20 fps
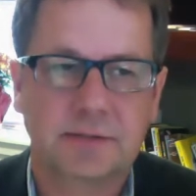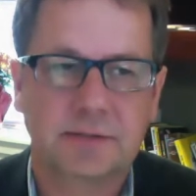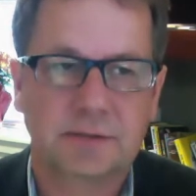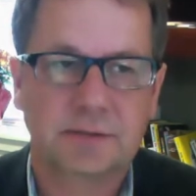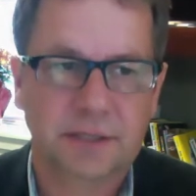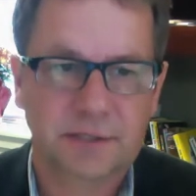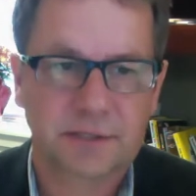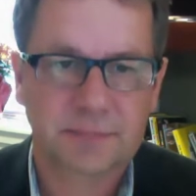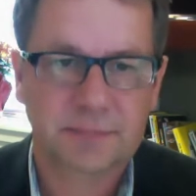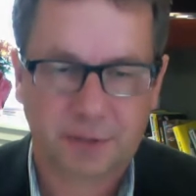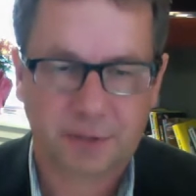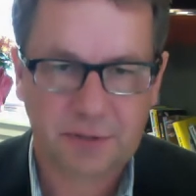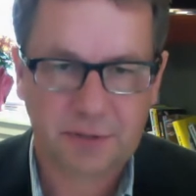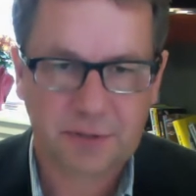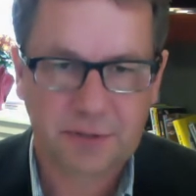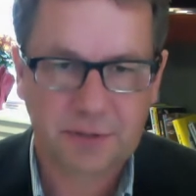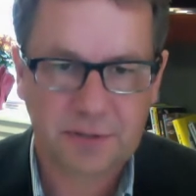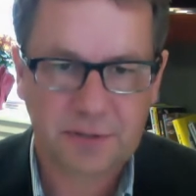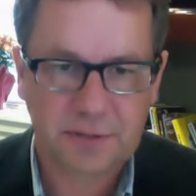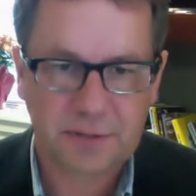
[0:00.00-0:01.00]
experienced
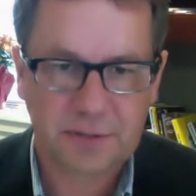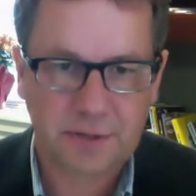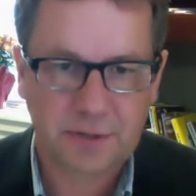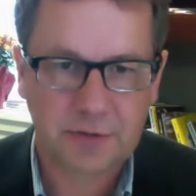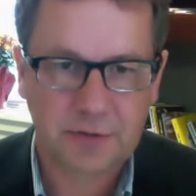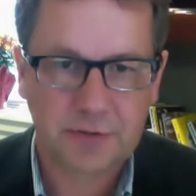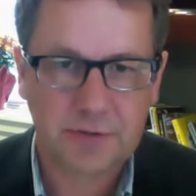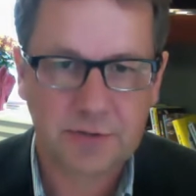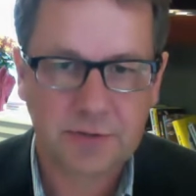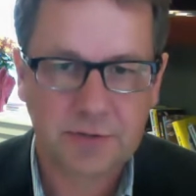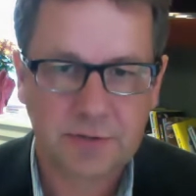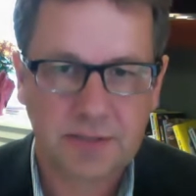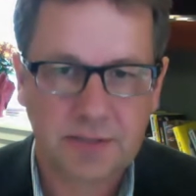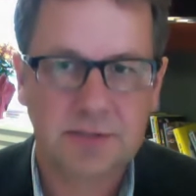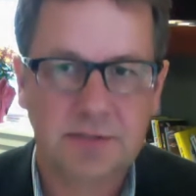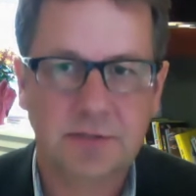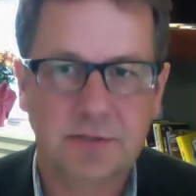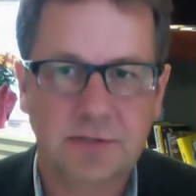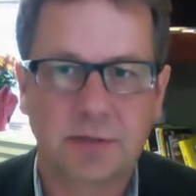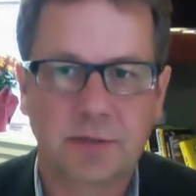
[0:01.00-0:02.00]
designers
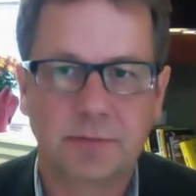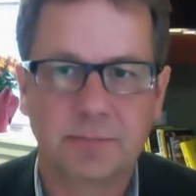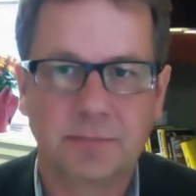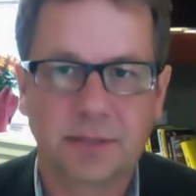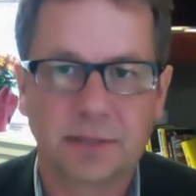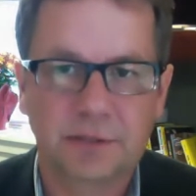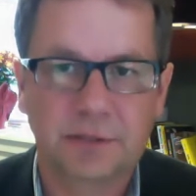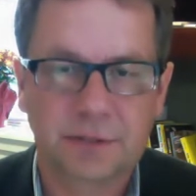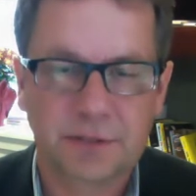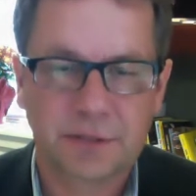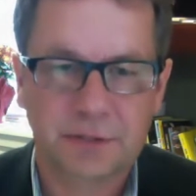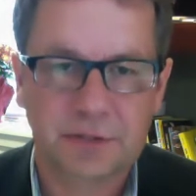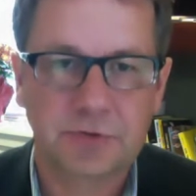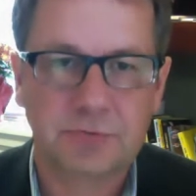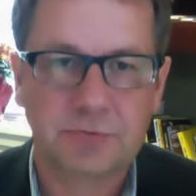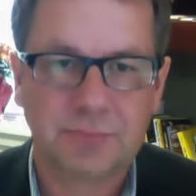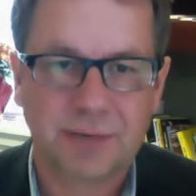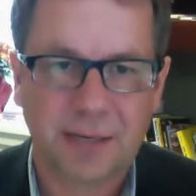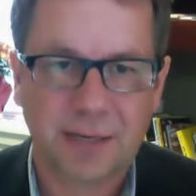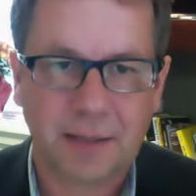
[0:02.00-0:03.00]
is their ability to
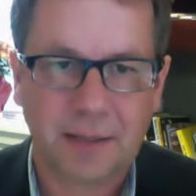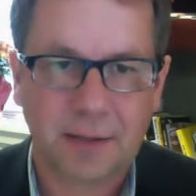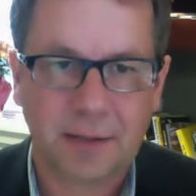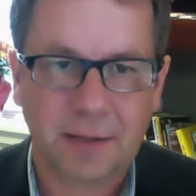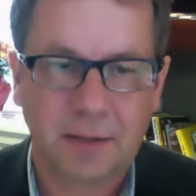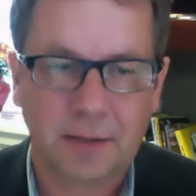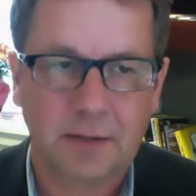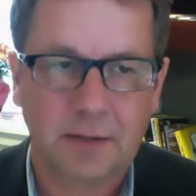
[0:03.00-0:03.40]
make